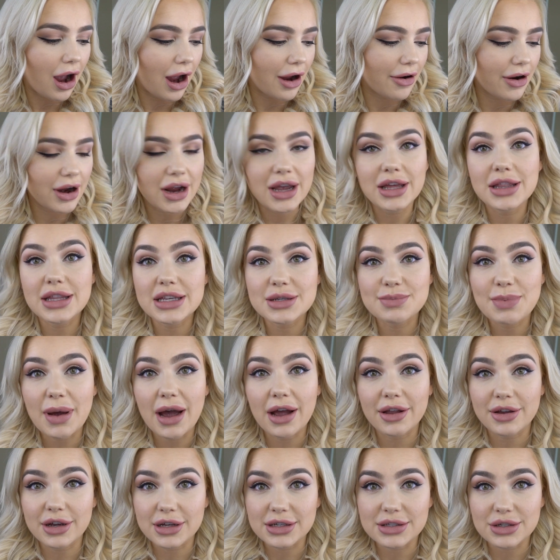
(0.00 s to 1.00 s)
I reckon this
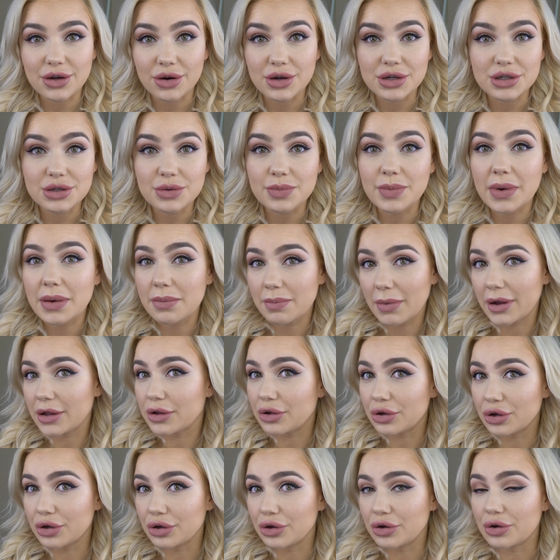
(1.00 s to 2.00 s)
powder is going to be my
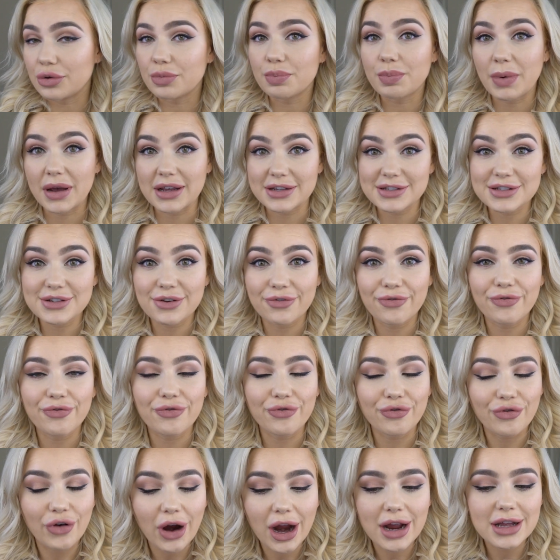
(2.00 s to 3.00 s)
new best
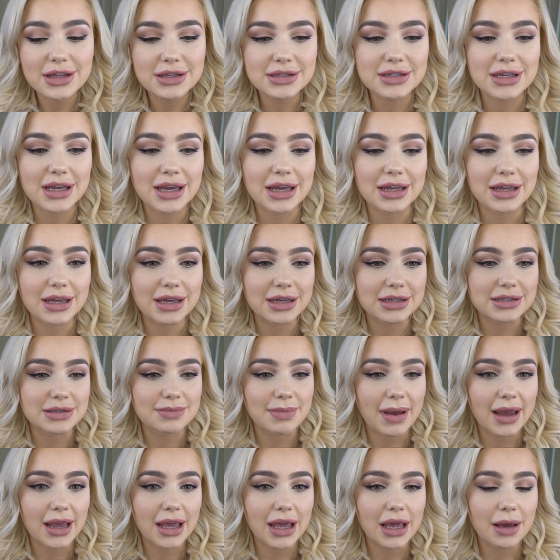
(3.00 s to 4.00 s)
friend. It is
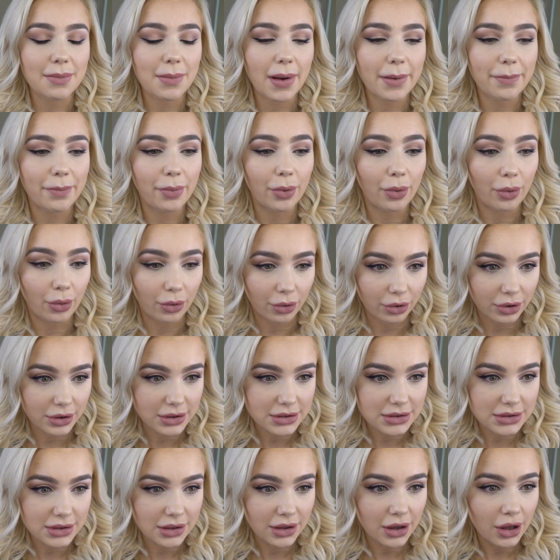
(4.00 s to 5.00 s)
making my
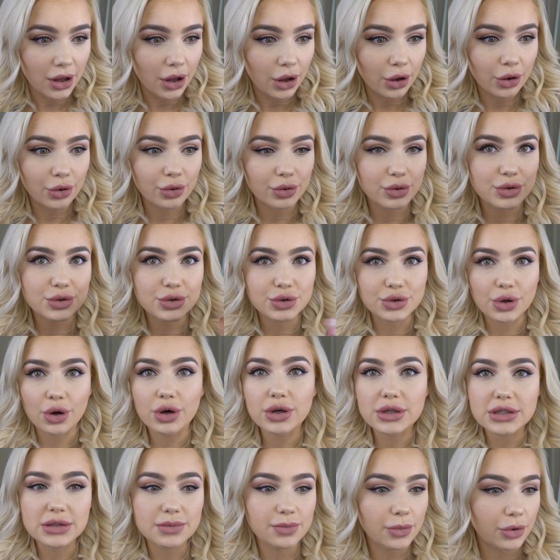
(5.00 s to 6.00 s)
pores look
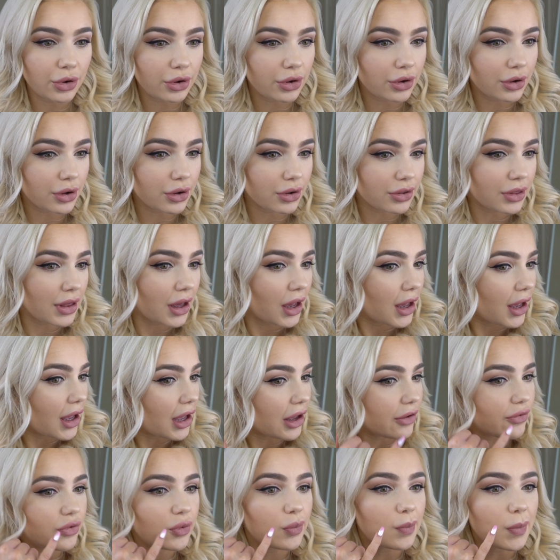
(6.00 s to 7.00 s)
so smooth.
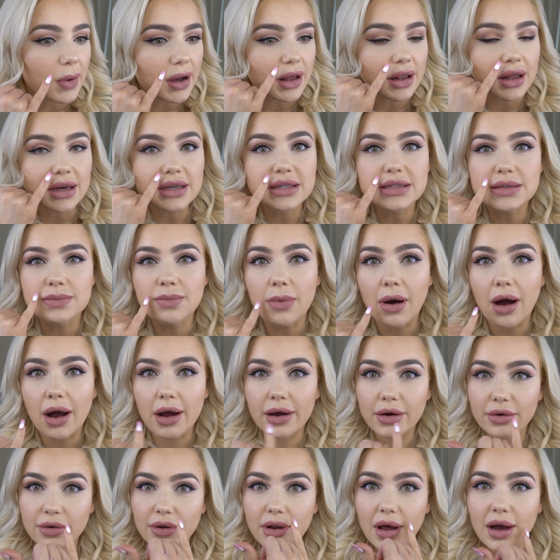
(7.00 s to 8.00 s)
Even my like
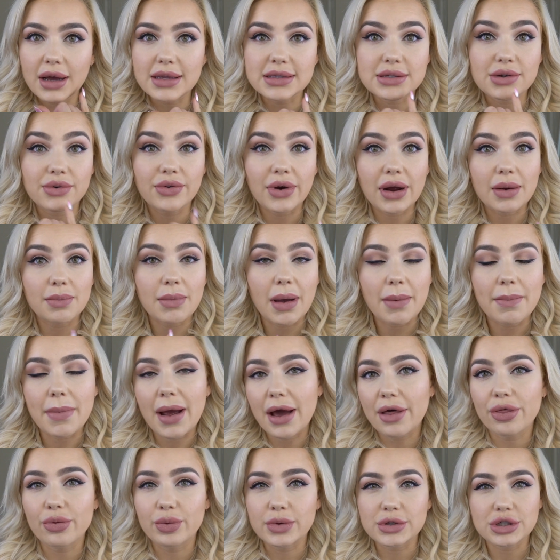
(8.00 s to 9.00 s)
smile lines around my
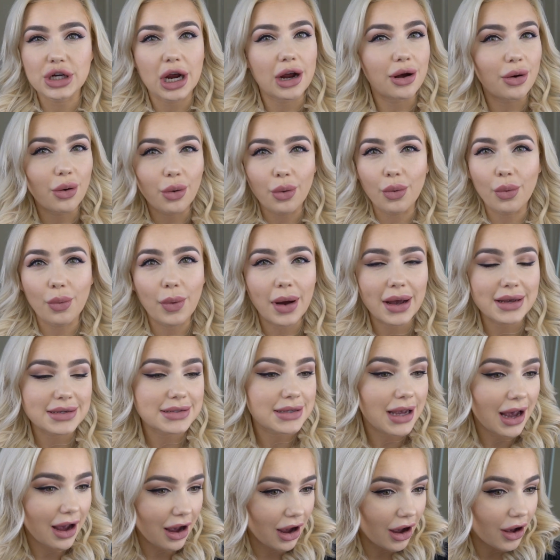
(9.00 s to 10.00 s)
mouth, which I
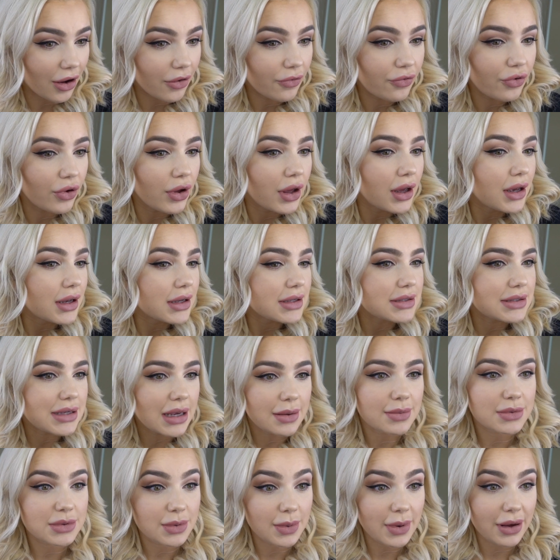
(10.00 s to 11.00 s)
always have,
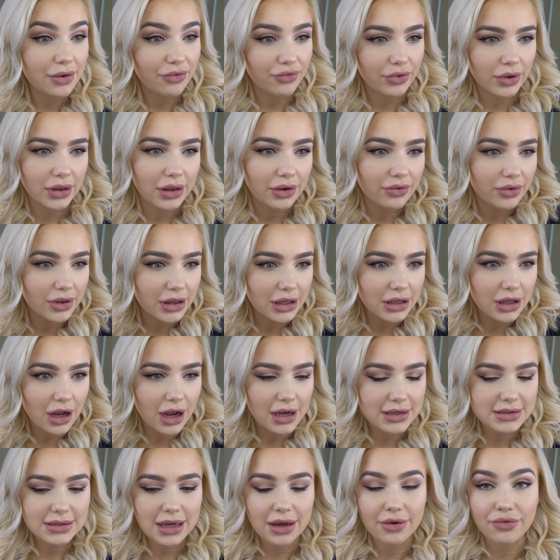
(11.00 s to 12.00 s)
seem to be really, really
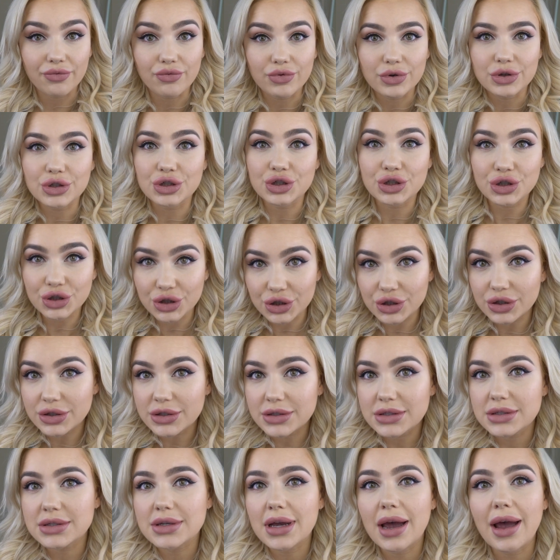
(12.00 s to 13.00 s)
nice and
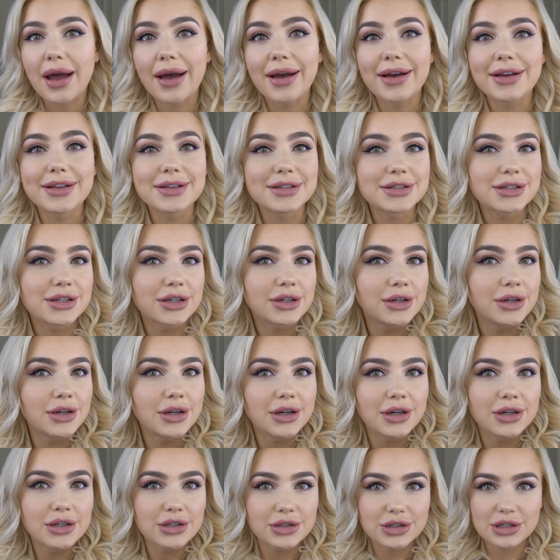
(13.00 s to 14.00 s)
reduced, and
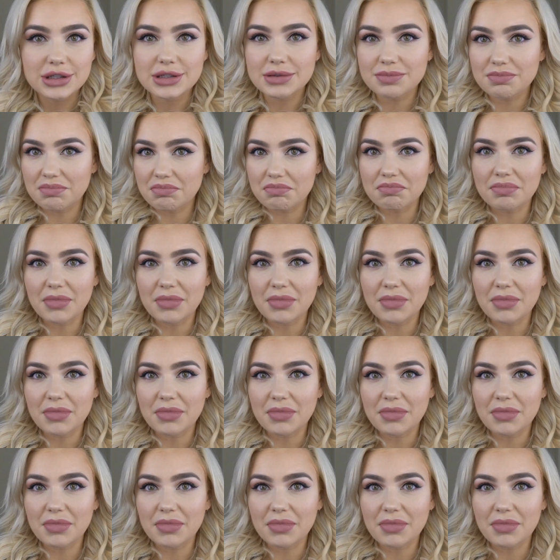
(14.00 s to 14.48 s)
just